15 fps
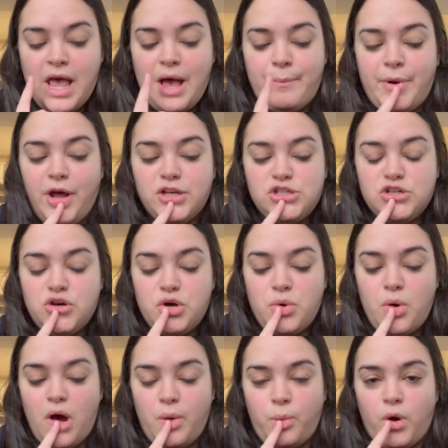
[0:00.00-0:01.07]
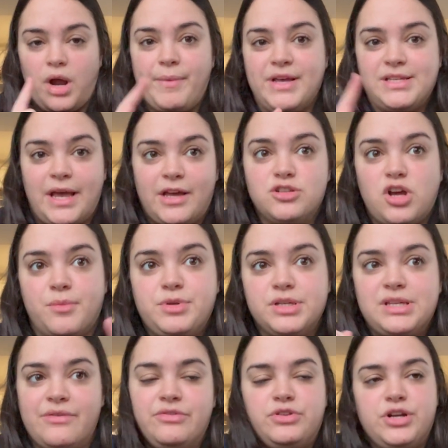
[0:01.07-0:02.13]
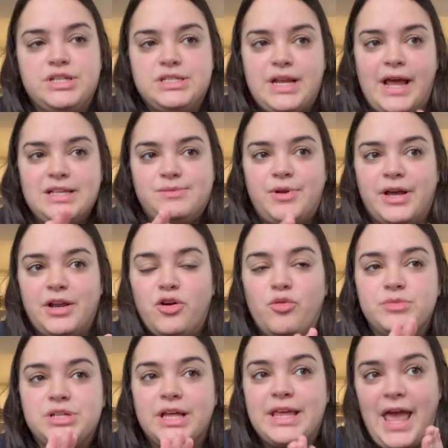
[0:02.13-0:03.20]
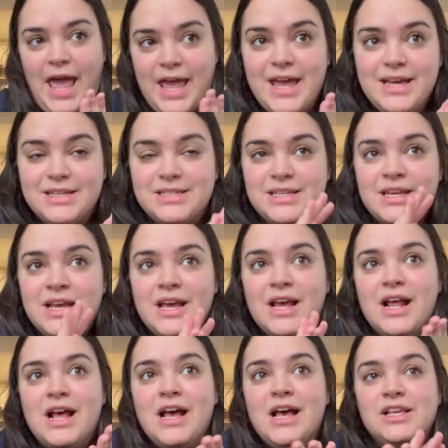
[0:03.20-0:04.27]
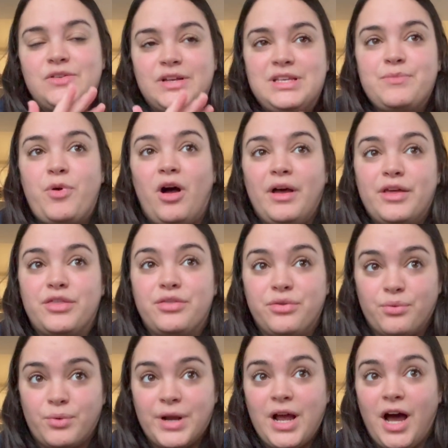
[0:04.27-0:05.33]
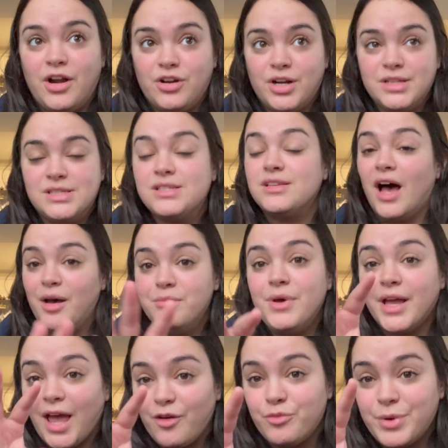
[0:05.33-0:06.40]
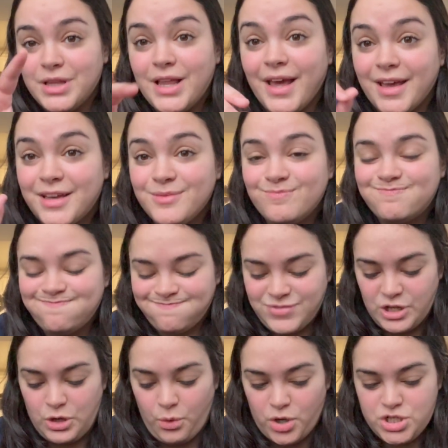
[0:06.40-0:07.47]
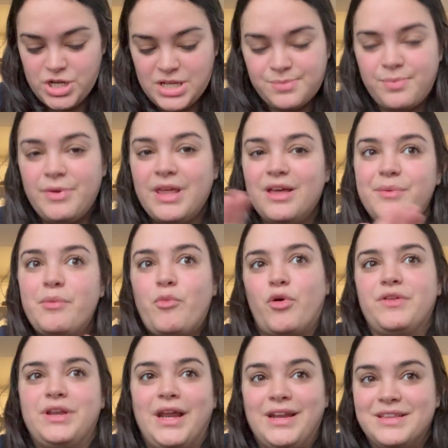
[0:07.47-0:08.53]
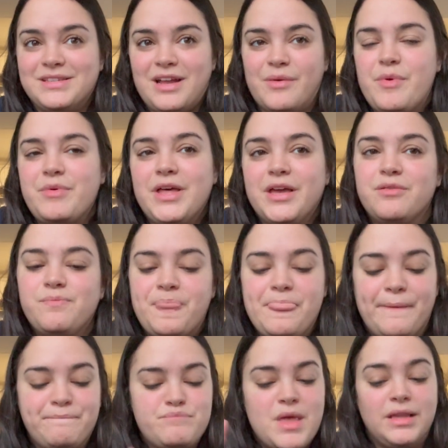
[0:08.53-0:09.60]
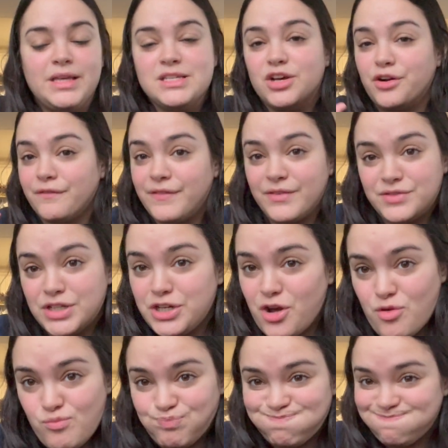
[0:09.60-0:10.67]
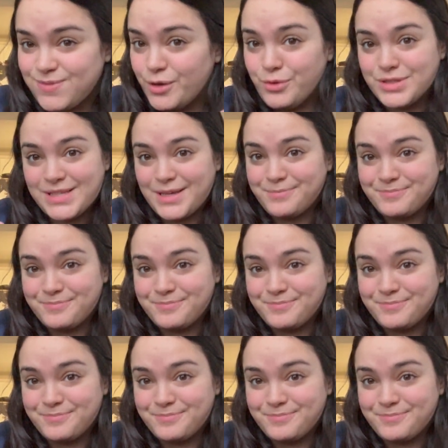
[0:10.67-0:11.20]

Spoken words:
but I also work my second job till 7:30 tonight, so I'm not getting home till like 8. So I'd say probably like 300 sub, again, would be like gorgeous. Maybe like a bit more than 80 this time, maybe like at least 150, you know? We'll see.